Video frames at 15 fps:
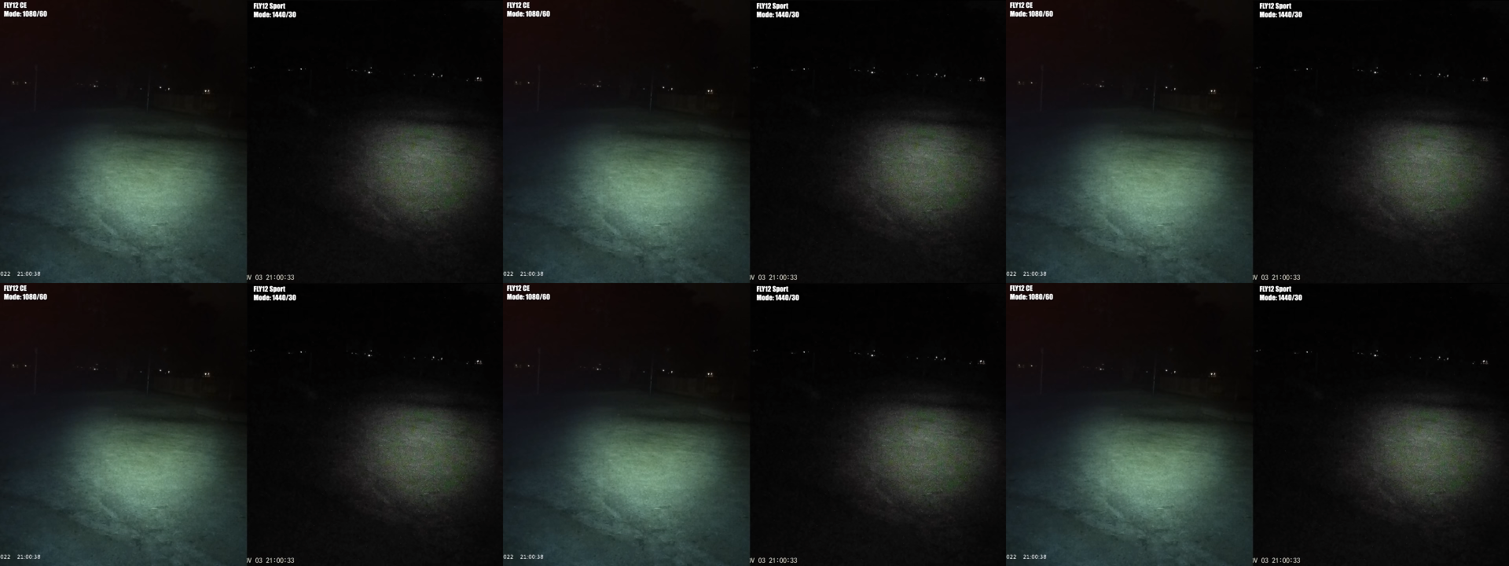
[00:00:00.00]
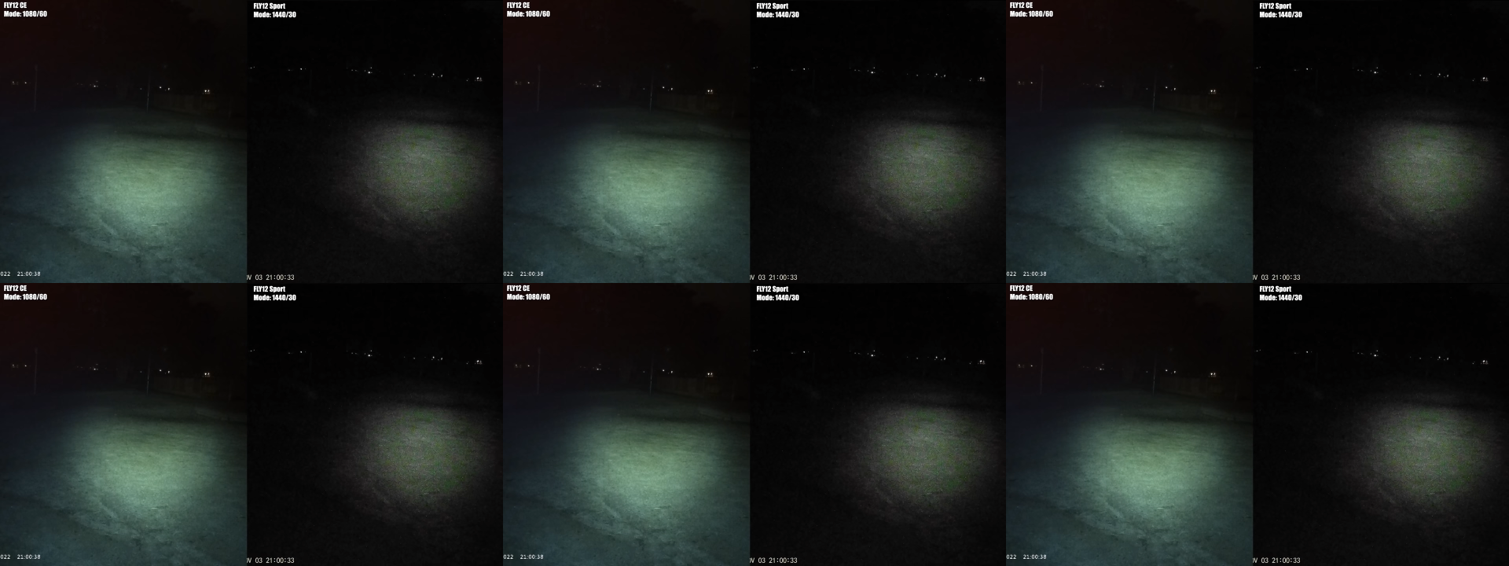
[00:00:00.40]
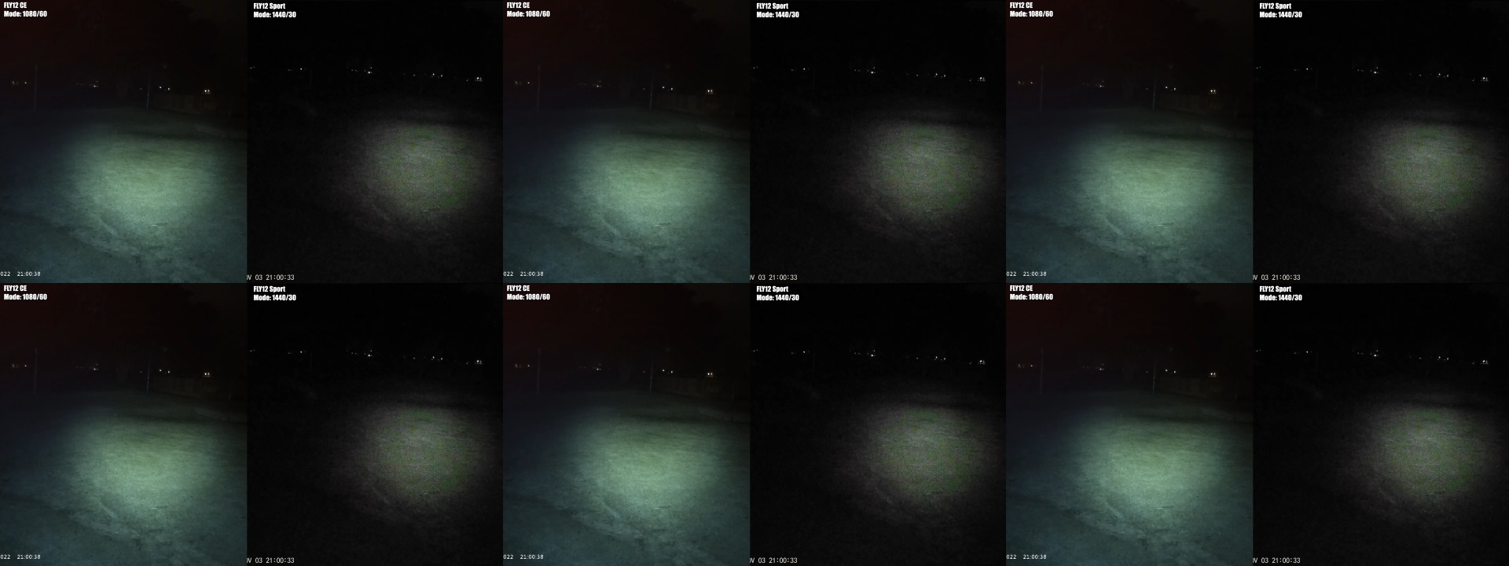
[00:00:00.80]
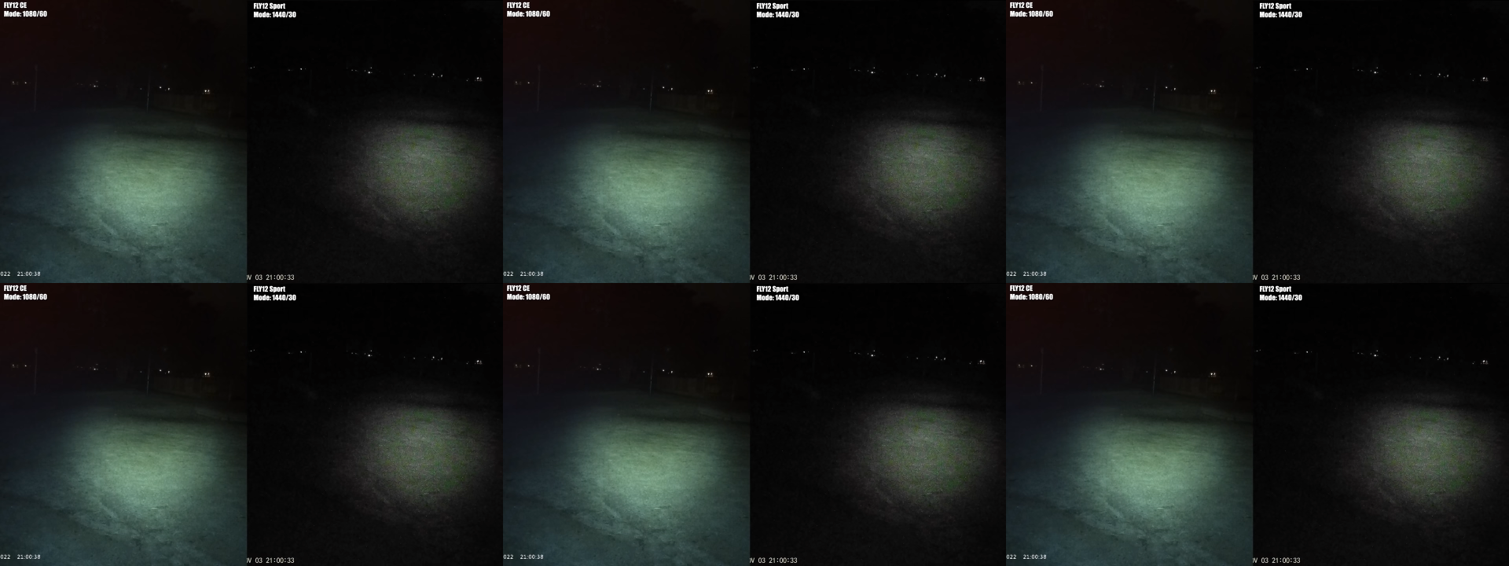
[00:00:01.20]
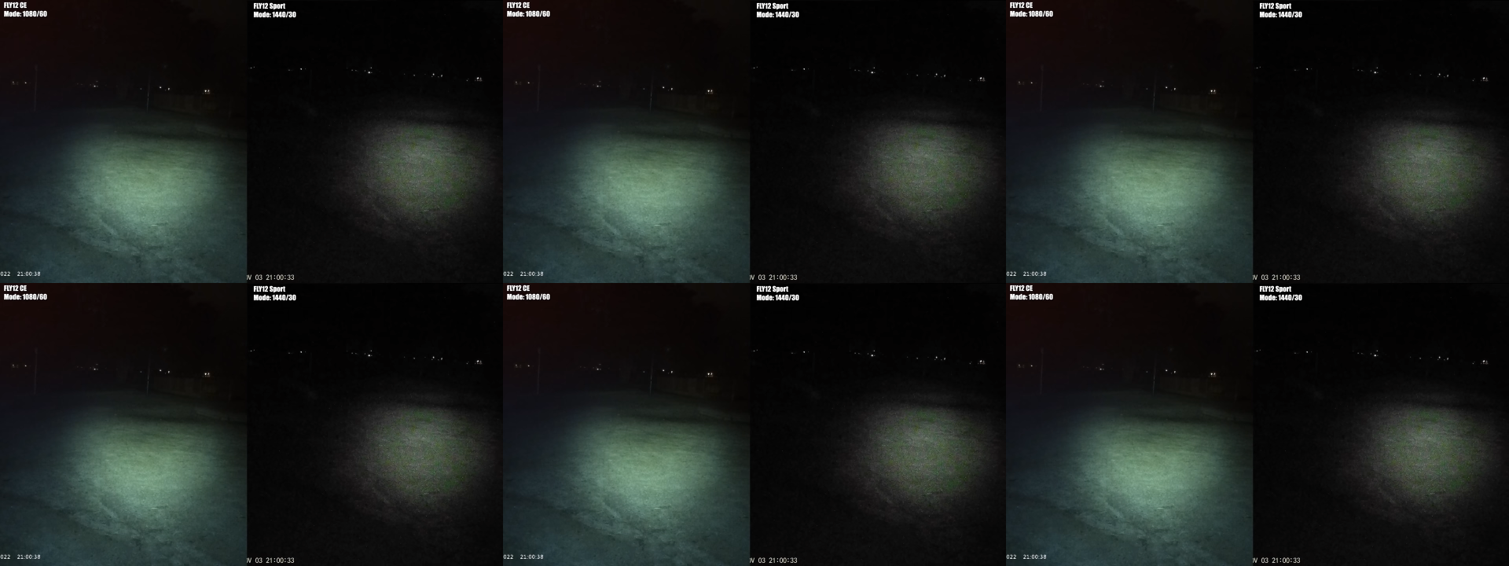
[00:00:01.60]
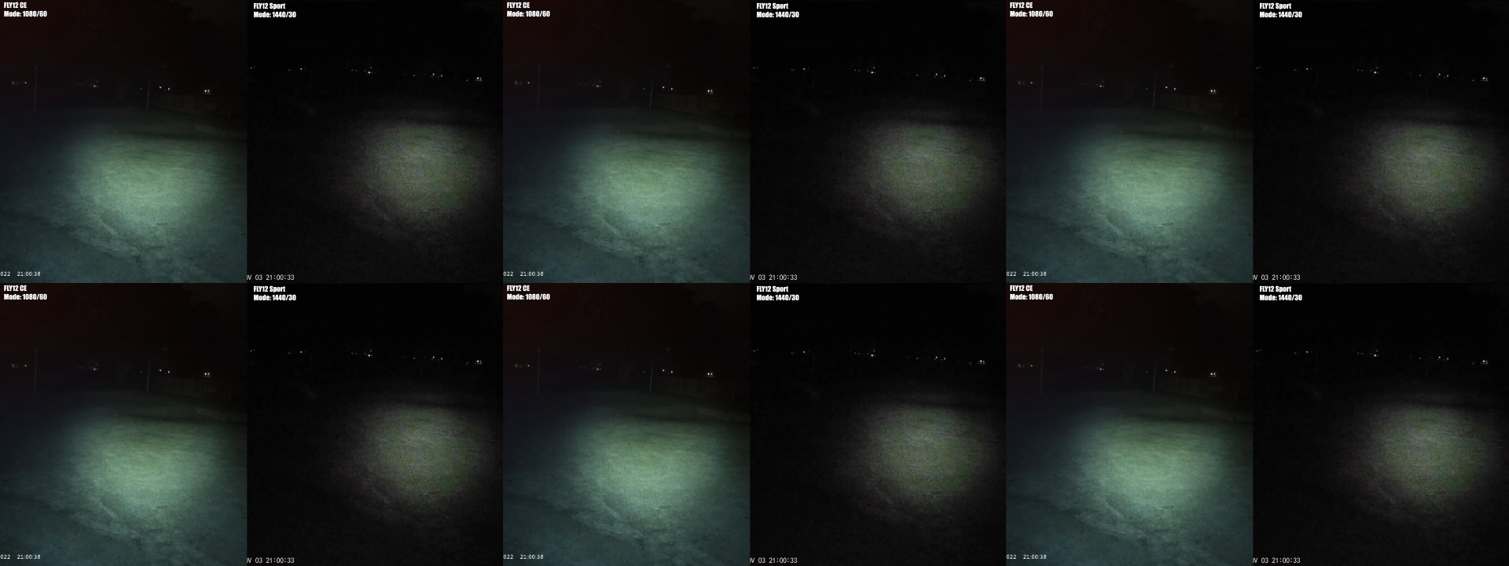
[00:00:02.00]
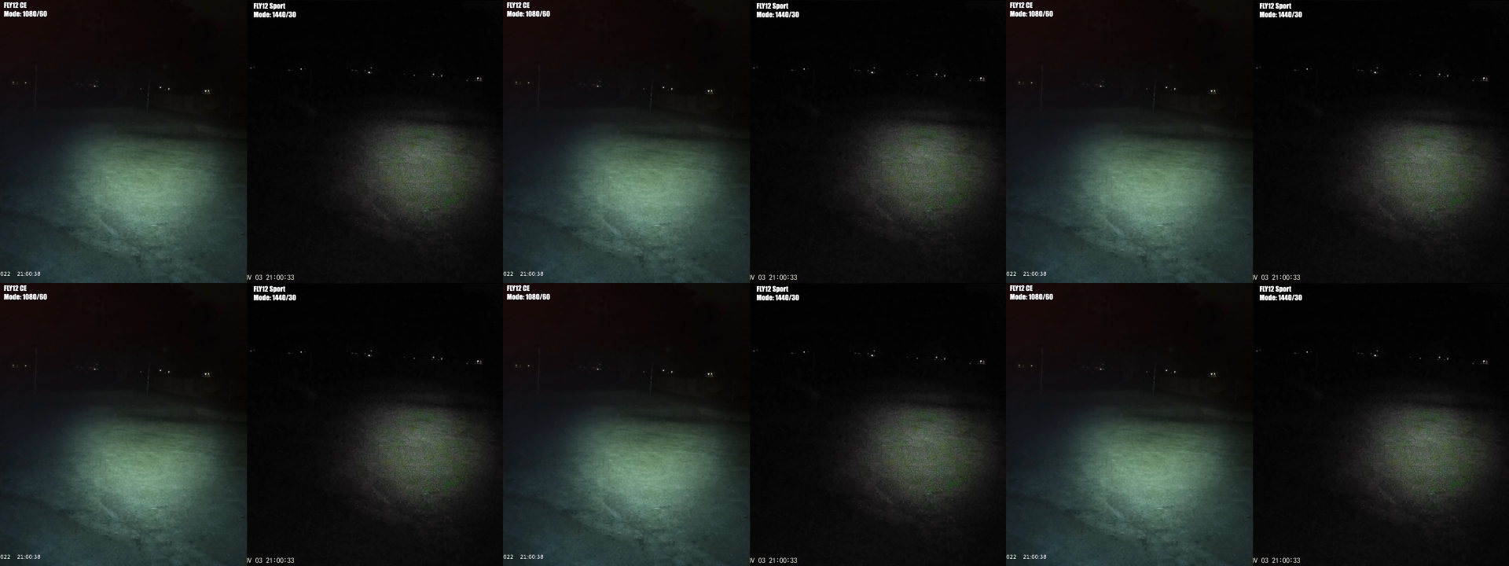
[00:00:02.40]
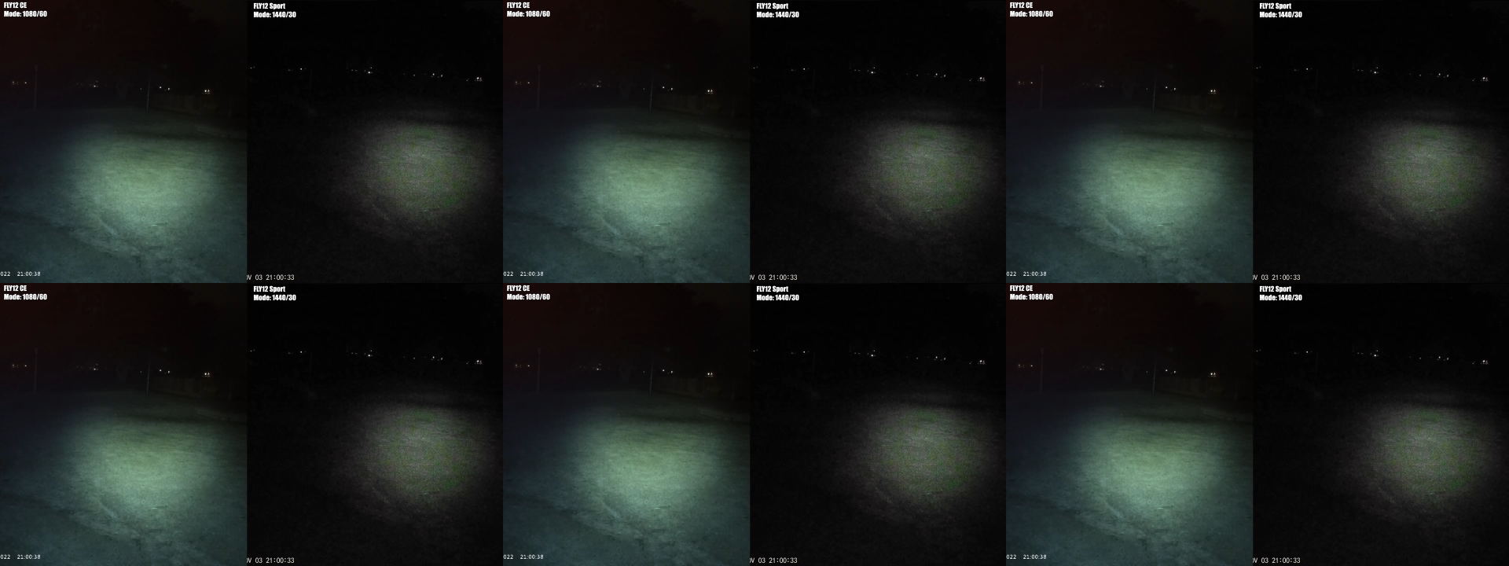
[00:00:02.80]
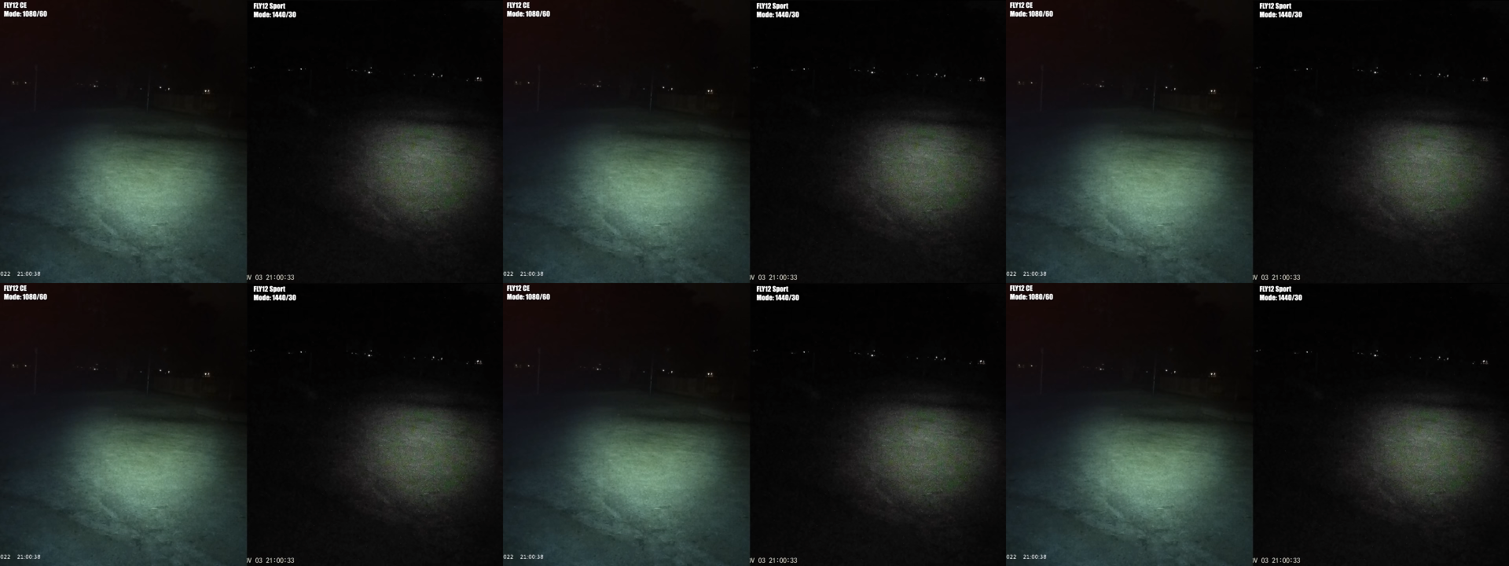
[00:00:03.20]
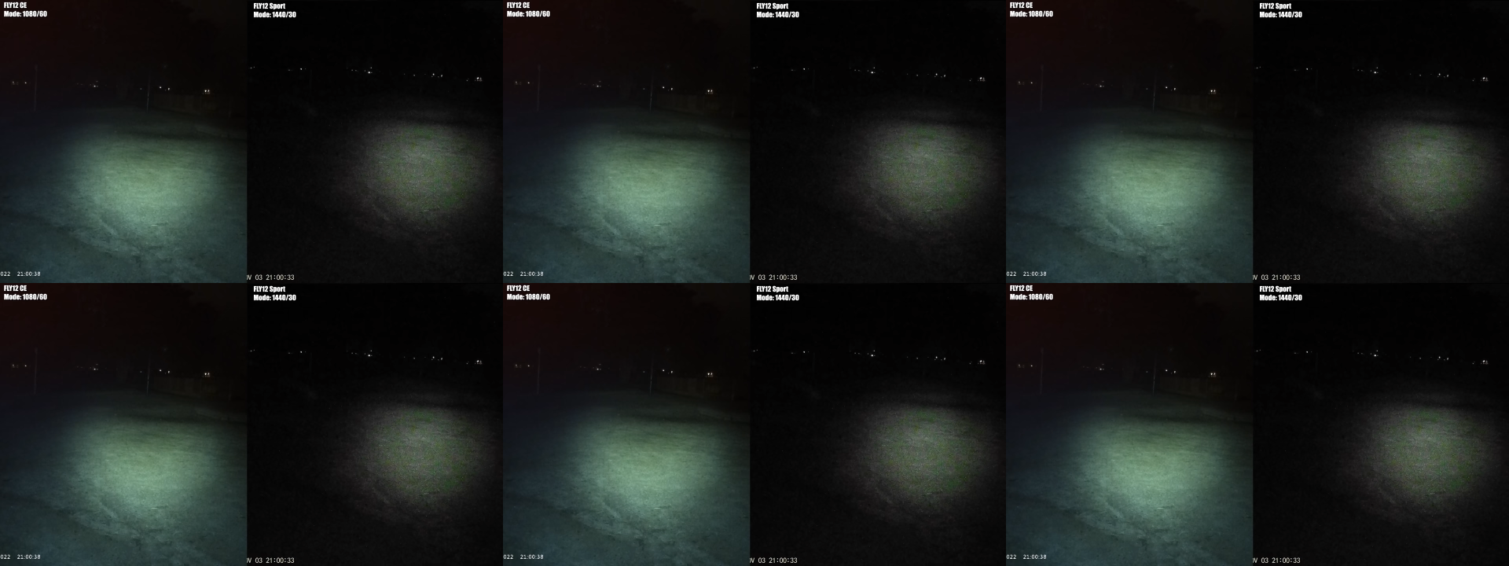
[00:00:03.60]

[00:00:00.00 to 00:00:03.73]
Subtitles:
(no speaker visible)